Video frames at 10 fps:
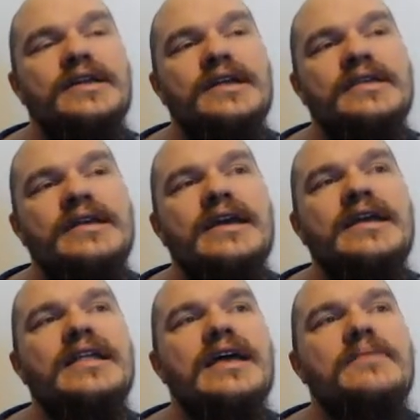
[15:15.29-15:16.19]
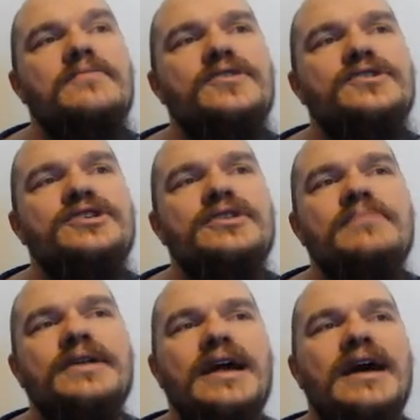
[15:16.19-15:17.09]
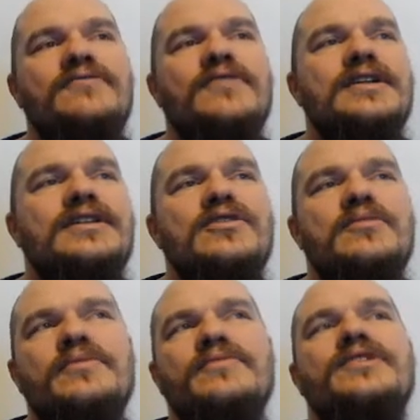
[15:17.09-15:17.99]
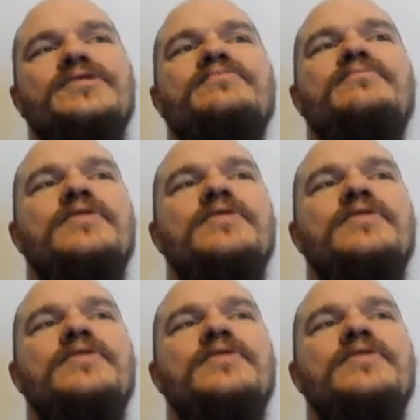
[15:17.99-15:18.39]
That's the in-game version, but I find Kerbal V's